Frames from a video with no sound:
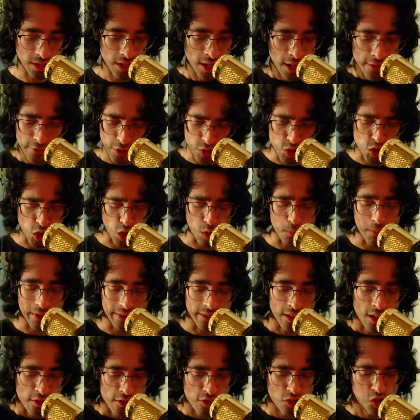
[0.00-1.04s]
The German
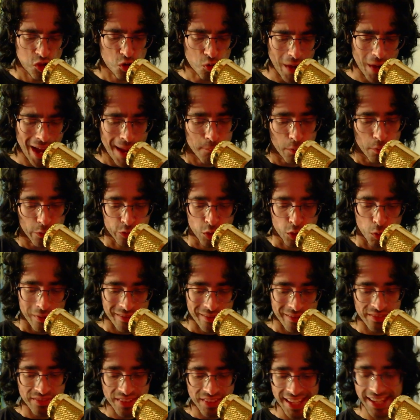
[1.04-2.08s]
scrambled to his
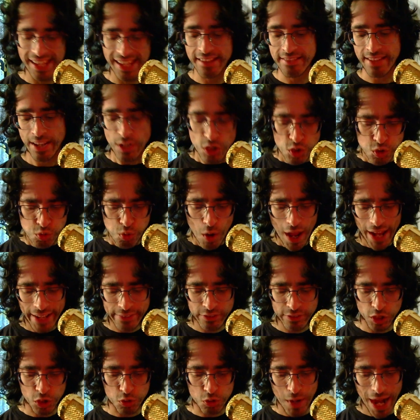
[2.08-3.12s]
knees and tried to
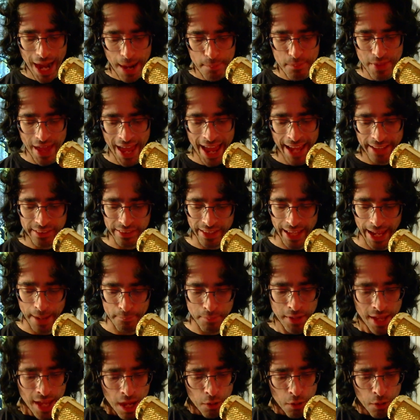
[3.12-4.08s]
grab the headlamp,